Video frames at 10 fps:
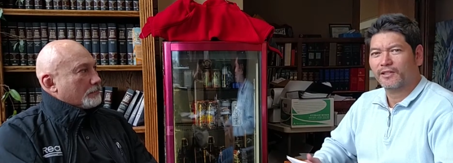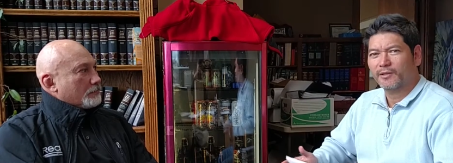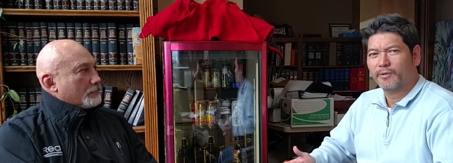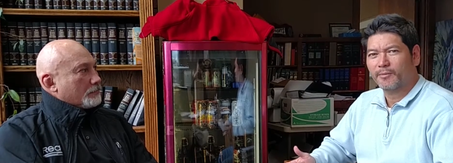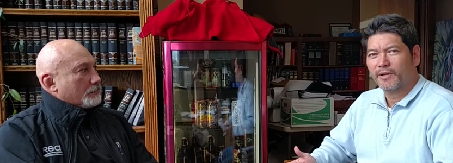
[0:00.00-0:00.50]
Speaker 1: a
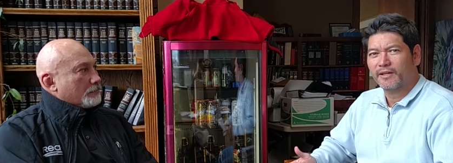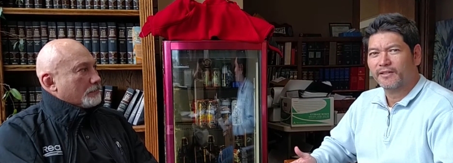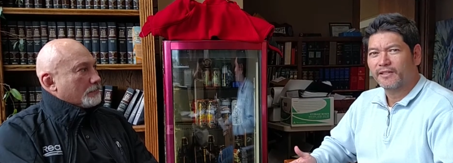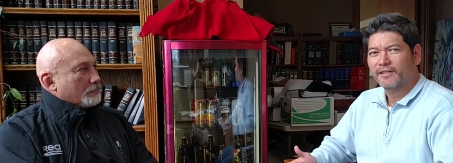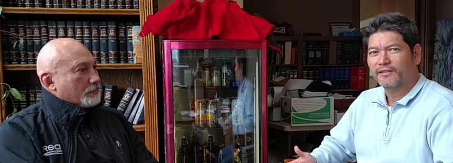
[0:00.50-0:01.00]
little bit
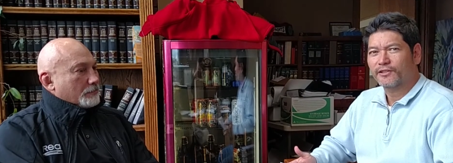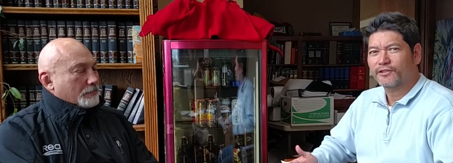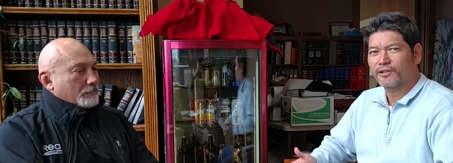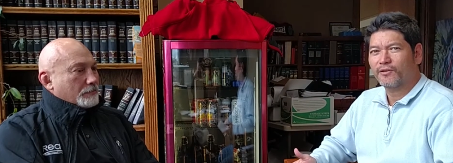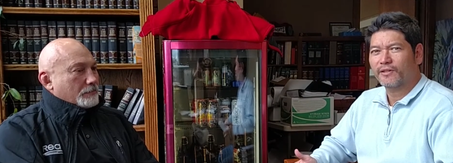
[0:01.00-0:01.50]
about the
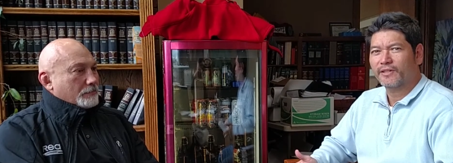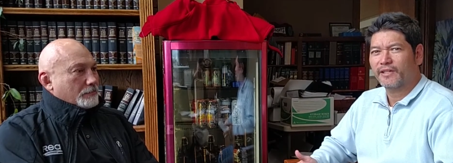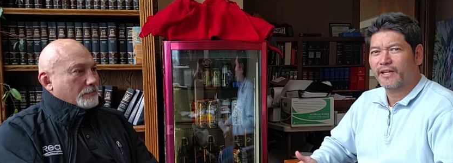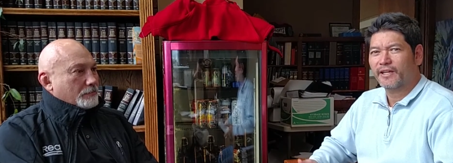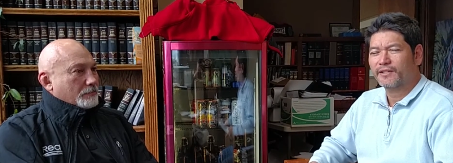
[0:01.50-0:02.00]
slogan
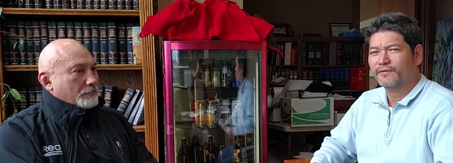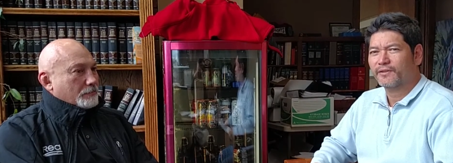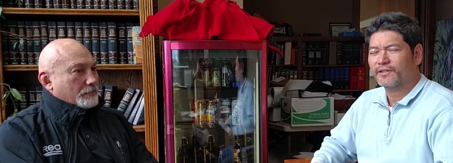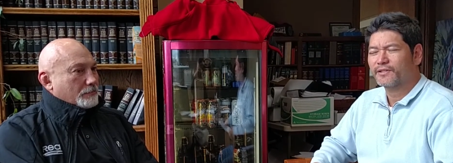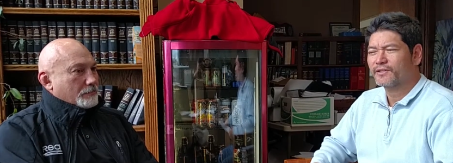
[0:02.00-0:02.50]
he has
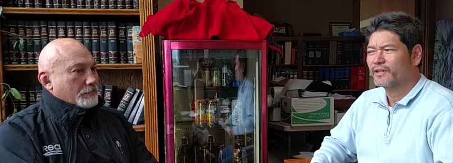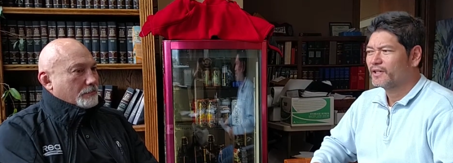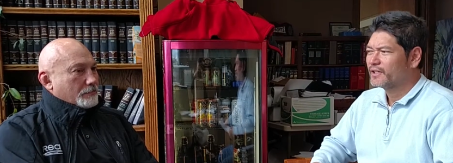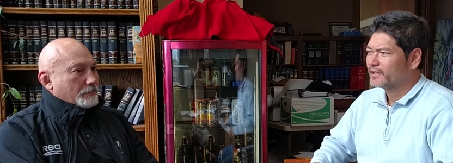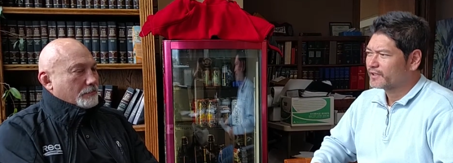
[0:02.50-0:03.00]
for his
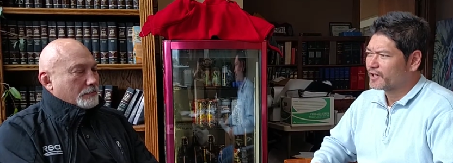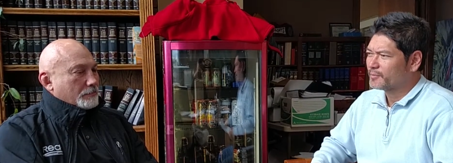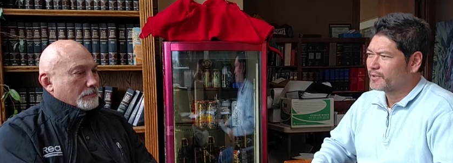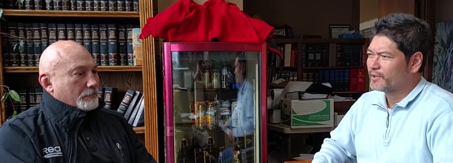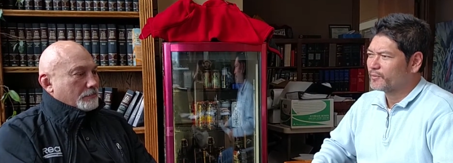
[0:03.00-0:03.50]

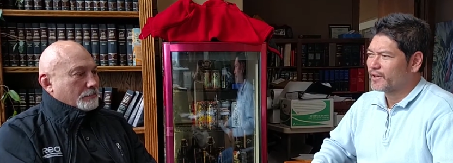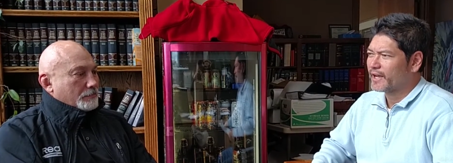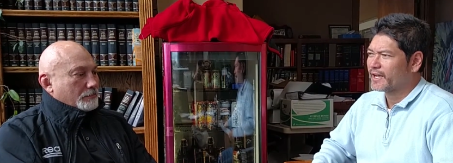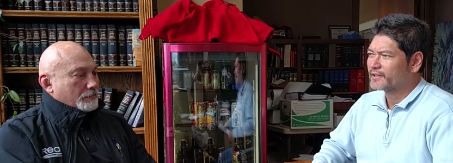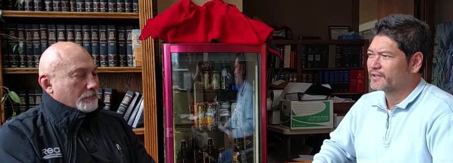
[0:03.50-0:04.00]
company,
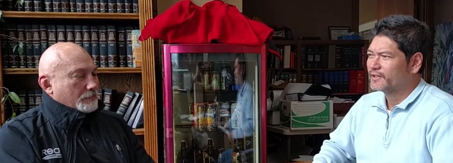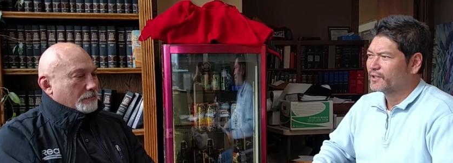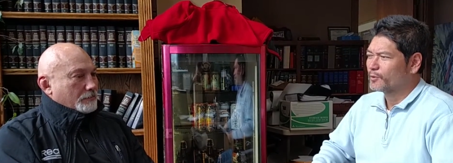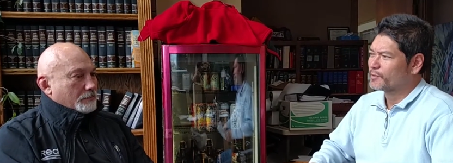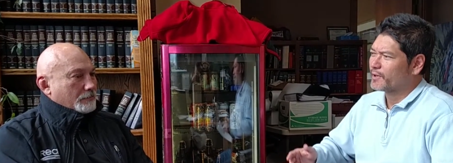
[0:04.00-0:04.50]
React,
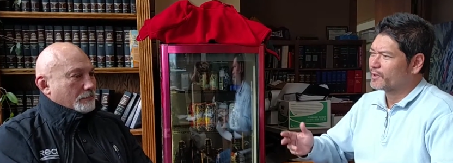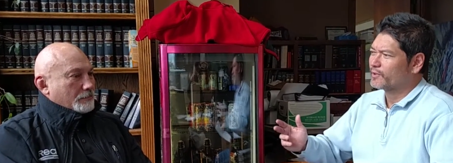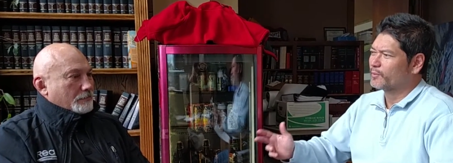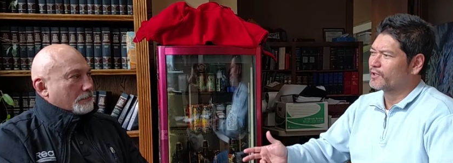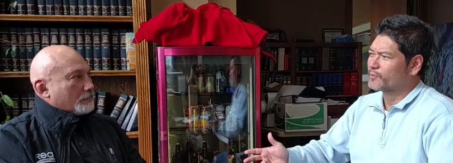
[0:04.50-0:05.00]
which, by the
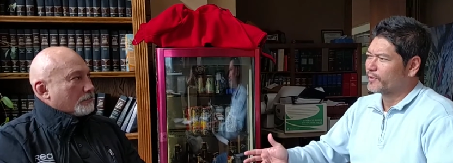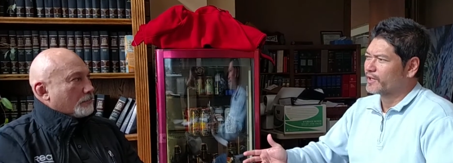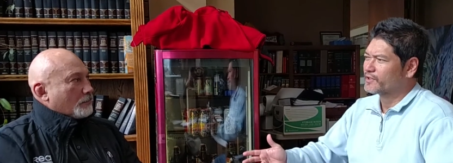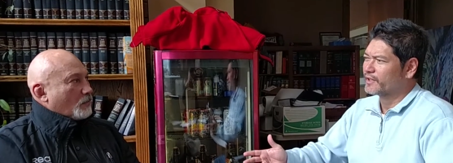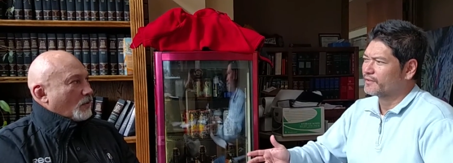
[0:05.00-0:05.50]
way, what does
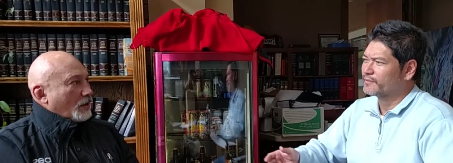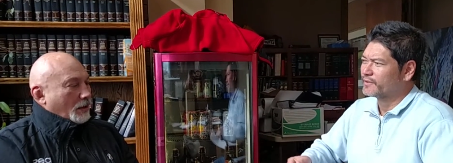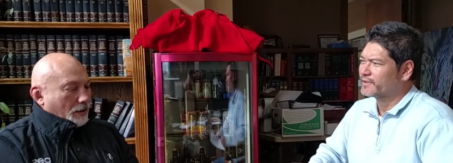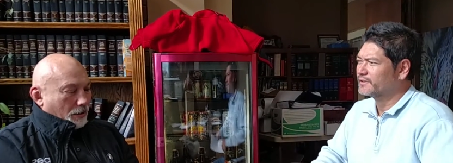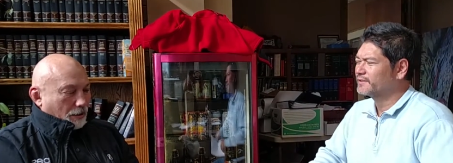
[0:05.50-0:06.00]
React stand
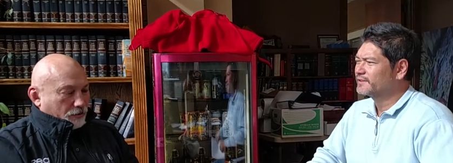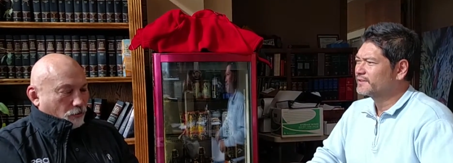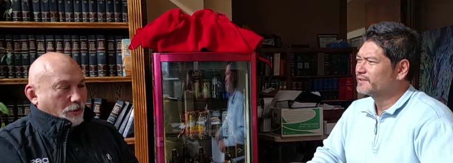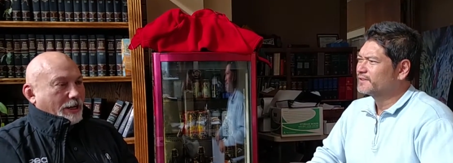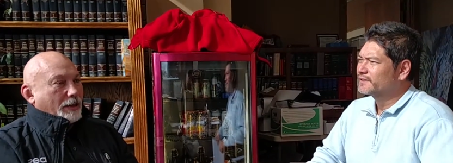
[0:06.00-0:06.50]
for?
Speaker 2: That's
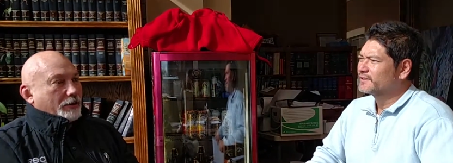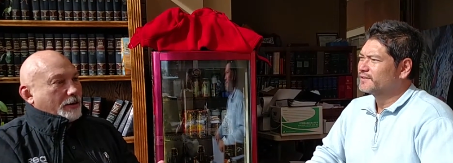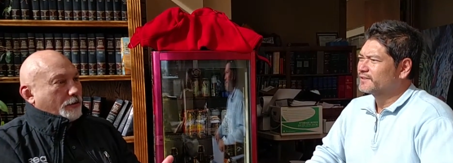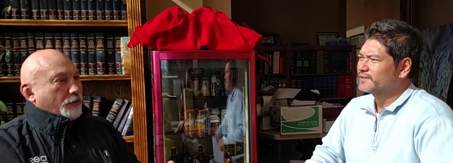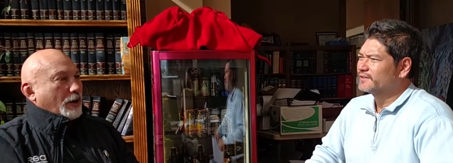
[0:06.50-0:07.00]
a
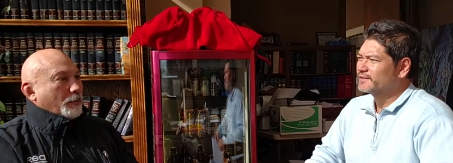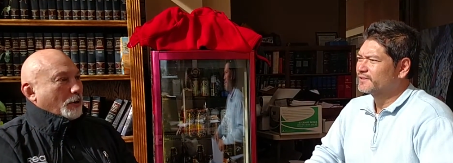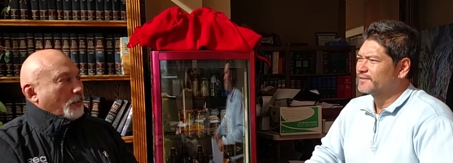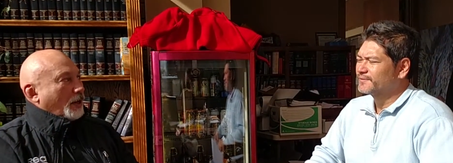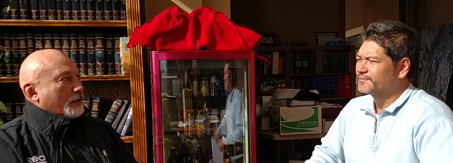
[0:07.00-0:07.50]
reality
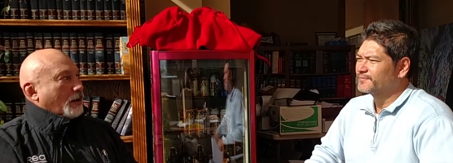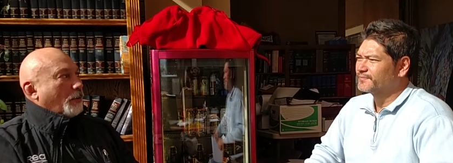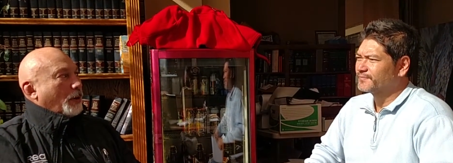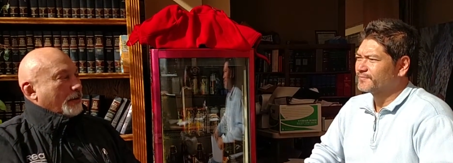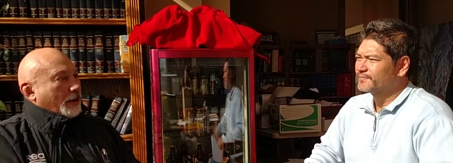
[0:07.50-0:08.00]
environment applied
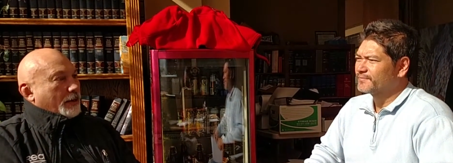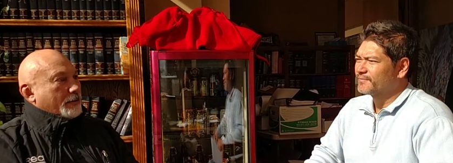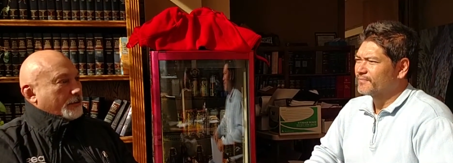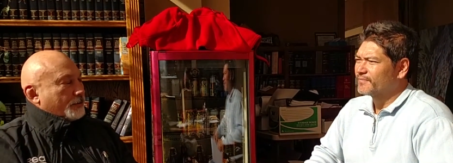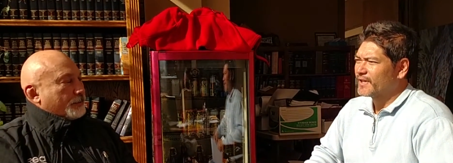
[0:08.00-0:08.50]
combat
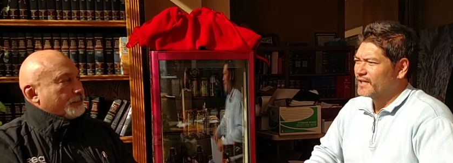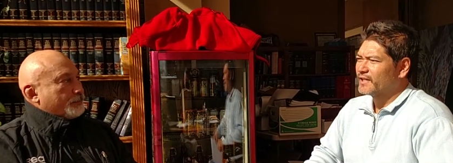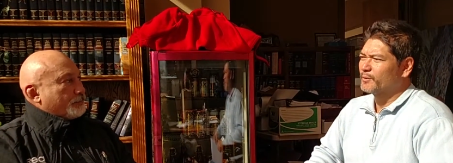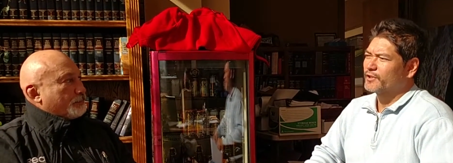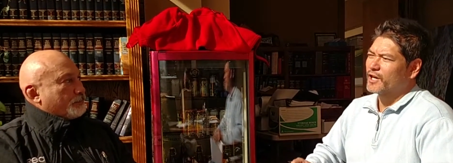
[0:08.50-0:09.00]
tactics.
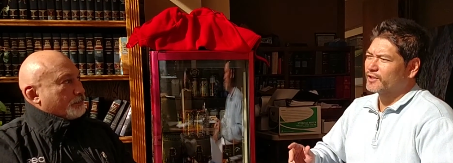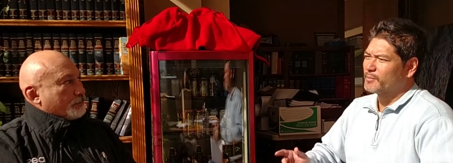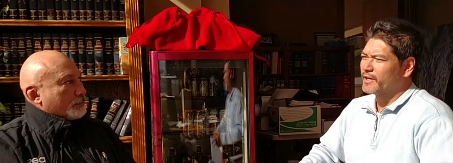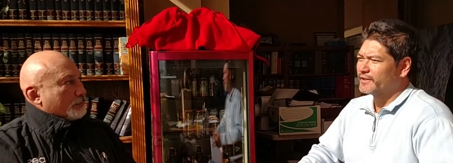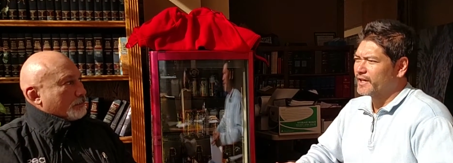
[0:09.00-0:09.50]
And we
Speaker 1: talked
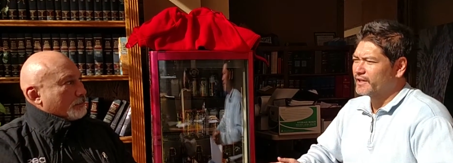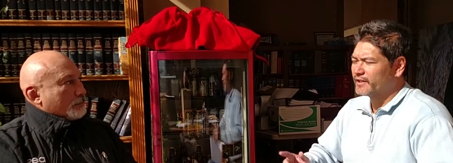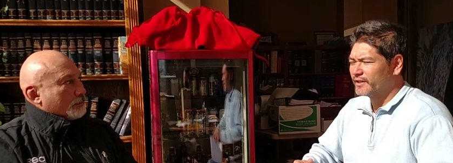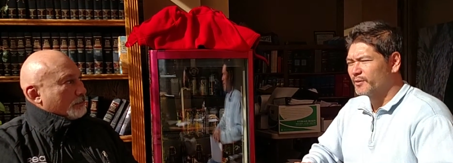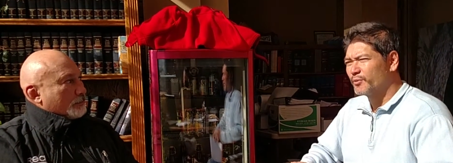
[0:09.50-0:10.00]
about that
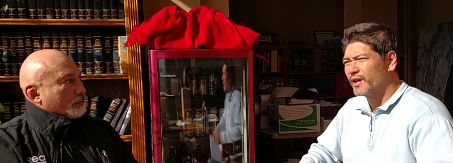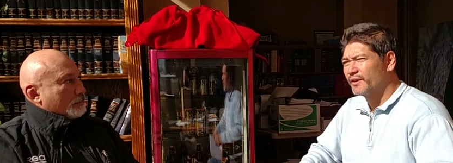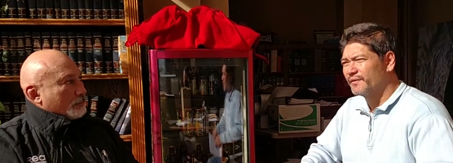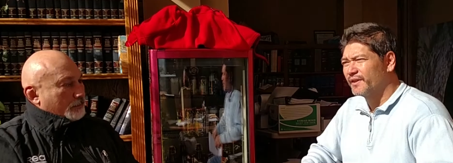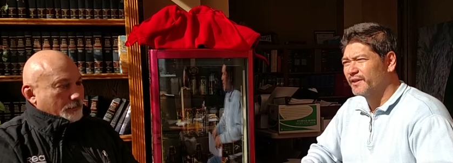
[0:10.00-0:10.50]
in, in a
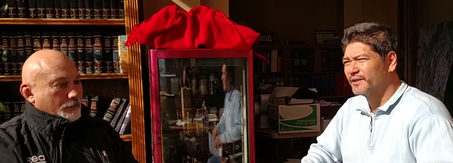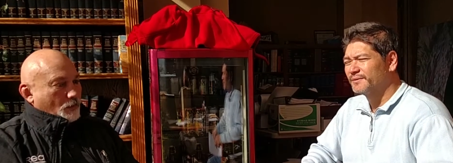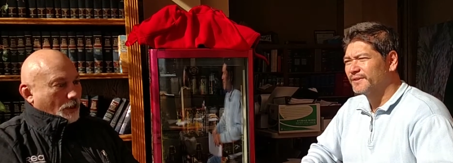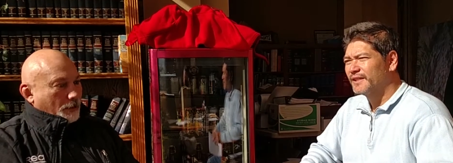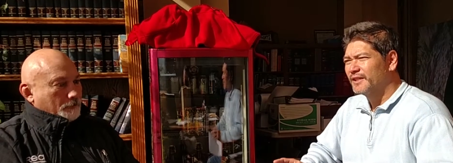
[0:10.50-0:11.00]
prior
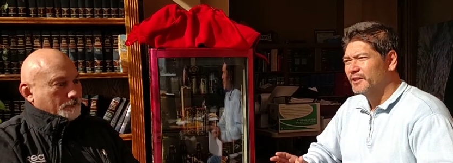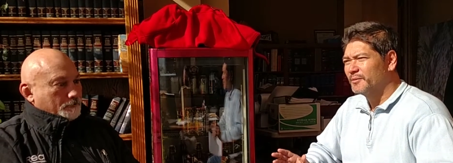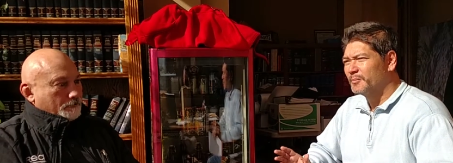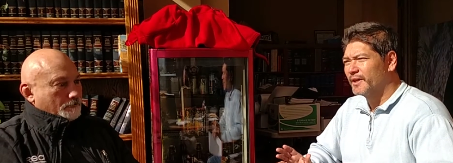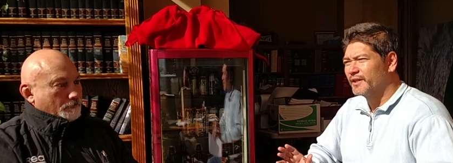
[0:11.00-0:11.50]
video, yeah.
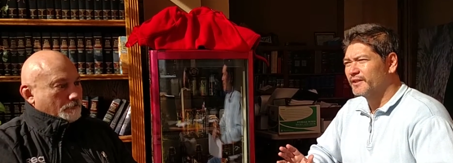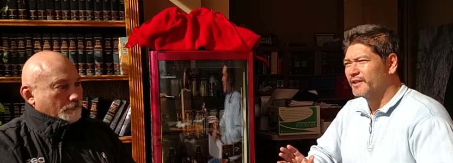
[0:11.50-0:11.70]
but